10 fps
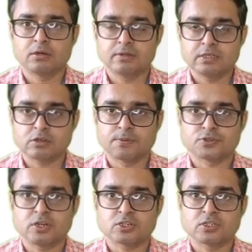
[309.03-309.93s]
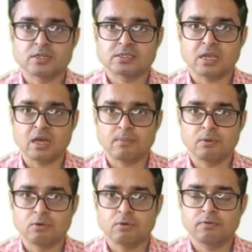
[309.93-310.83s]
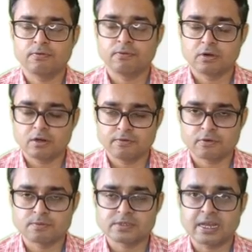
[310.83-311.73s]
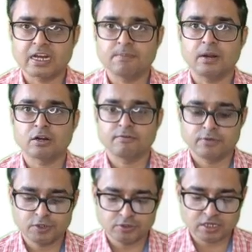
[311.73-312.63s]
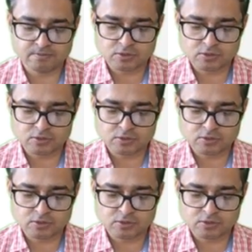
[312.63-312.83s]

this obstruction is above from second part of duodenum.